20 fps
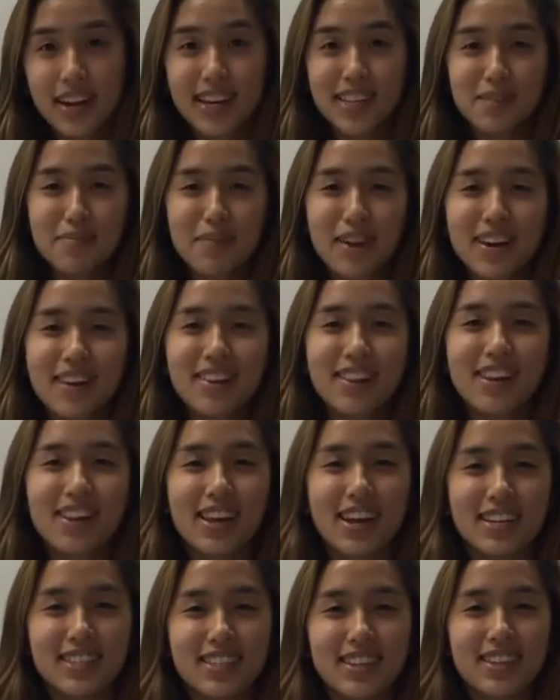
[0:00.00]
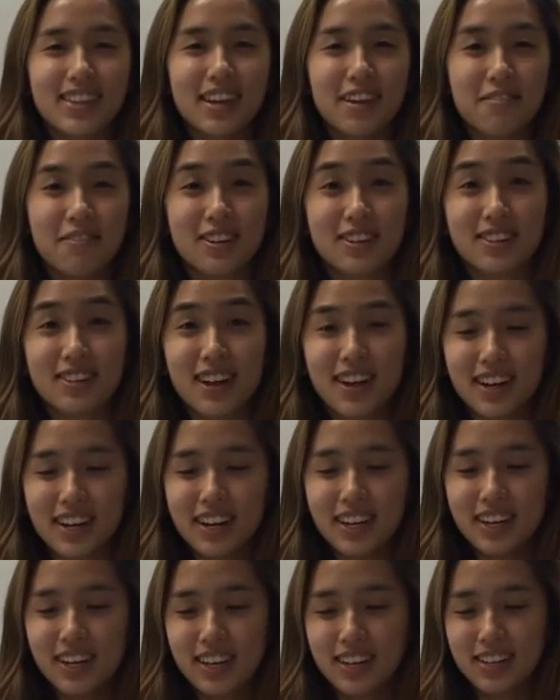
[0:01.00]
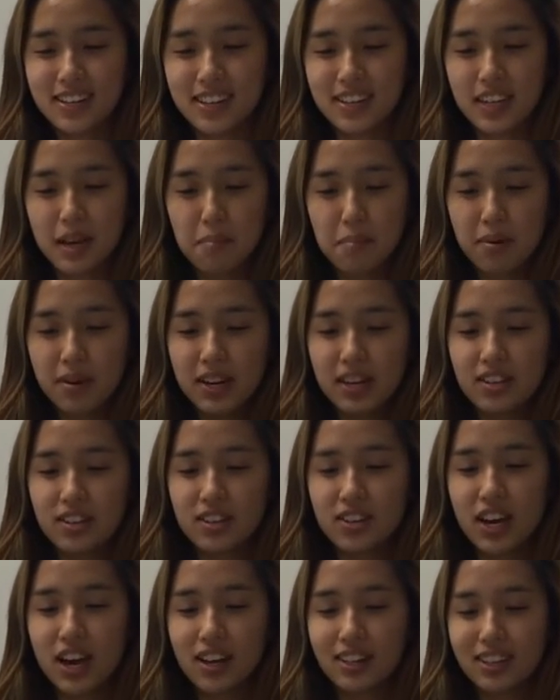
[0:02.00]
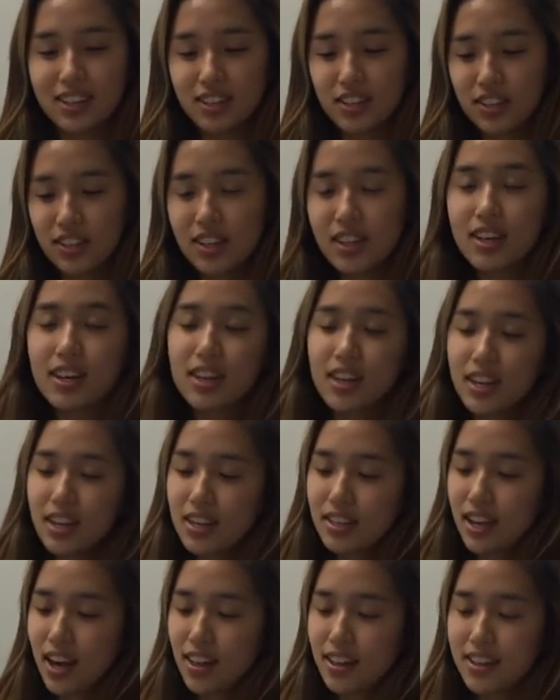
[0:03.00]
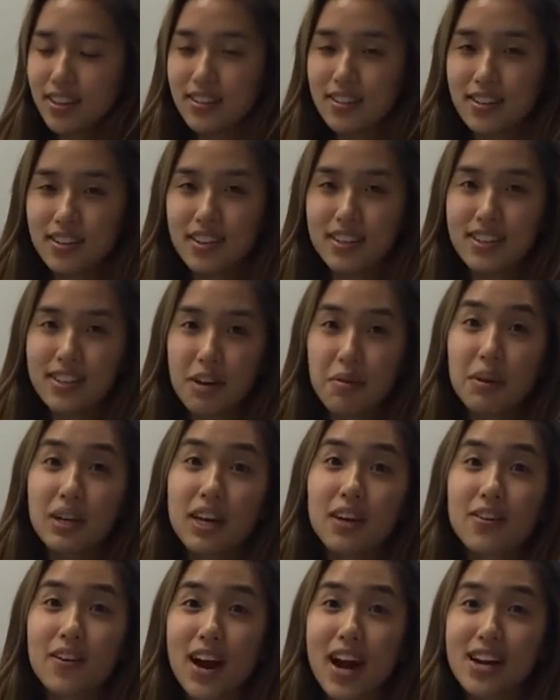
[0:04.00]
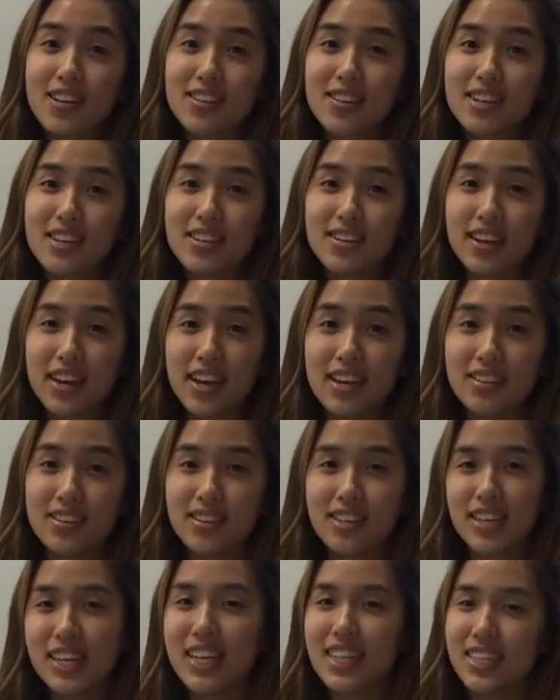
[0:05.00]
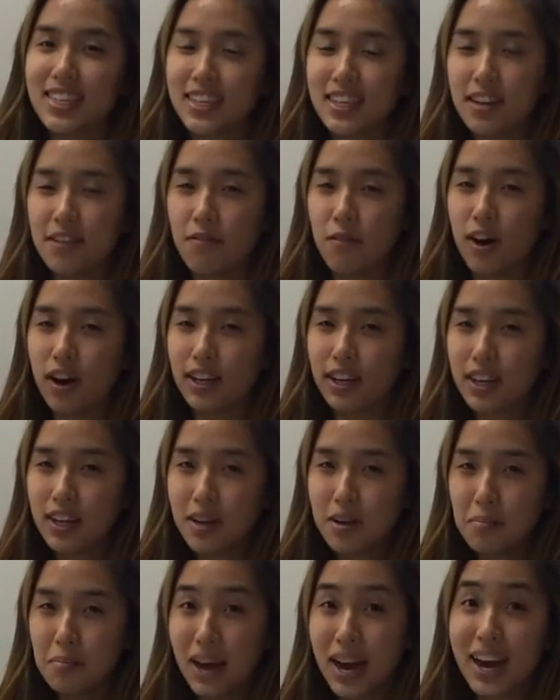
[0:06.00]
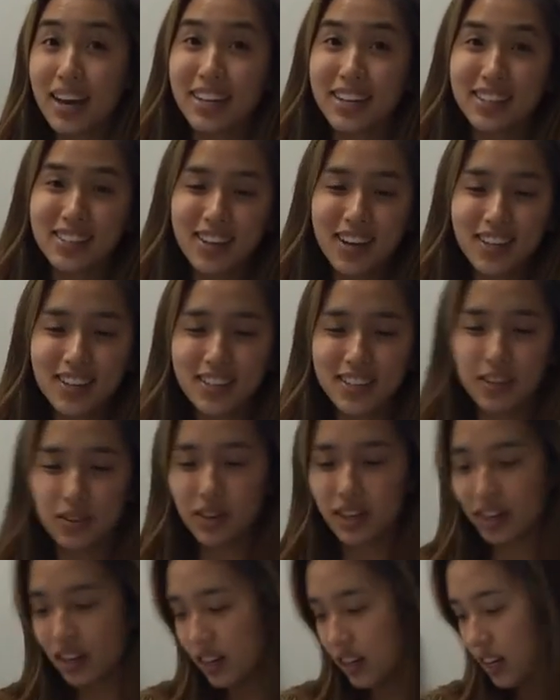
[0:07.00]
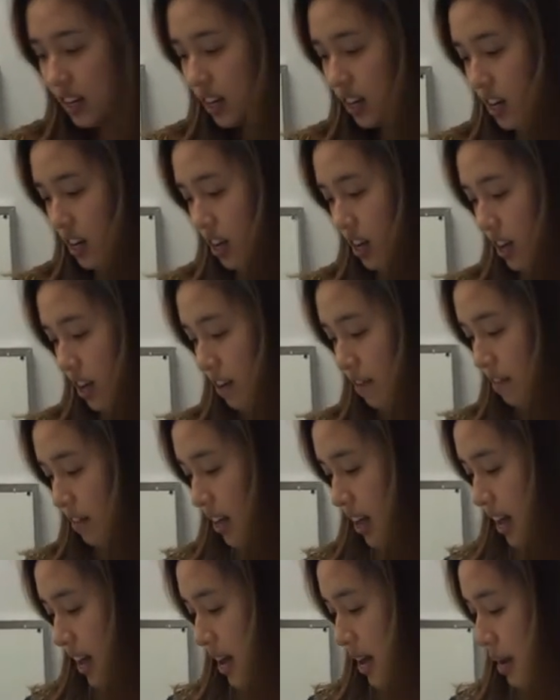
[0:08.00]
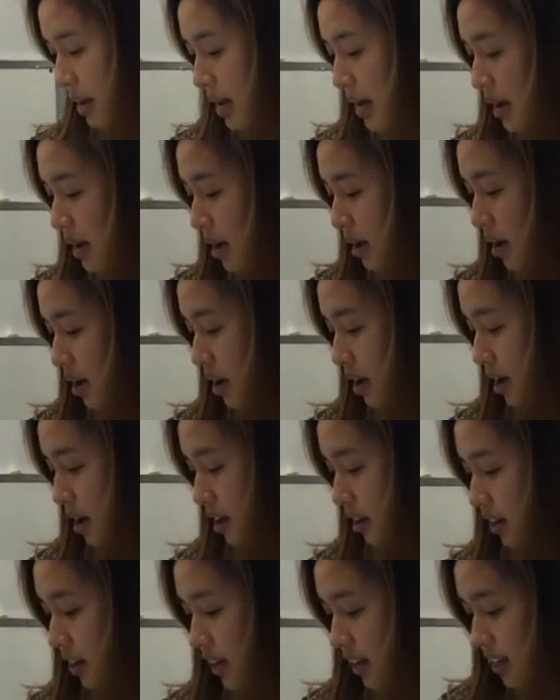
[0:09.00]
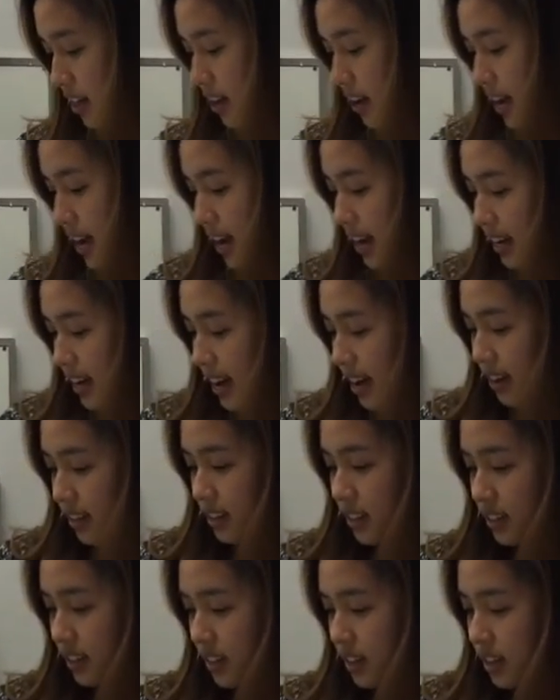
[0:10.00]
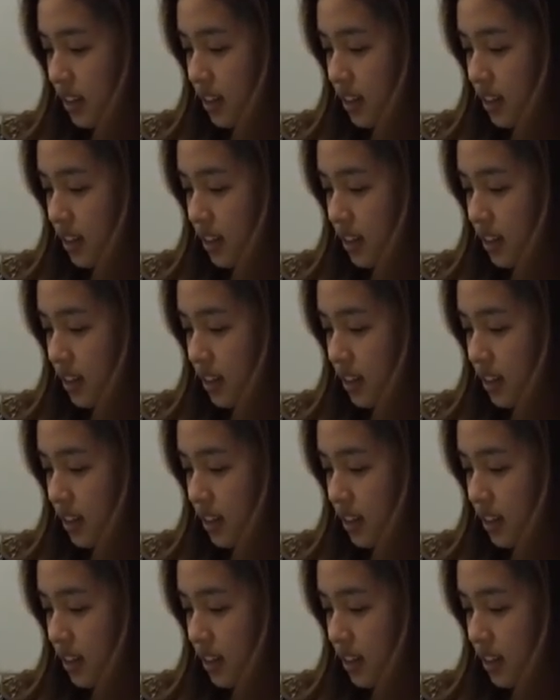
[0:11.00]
next part of the lesson that we're starting is the separation challenge. Tell the students that we can gradually change the density of water by adding salt to it. If they look at their handouts,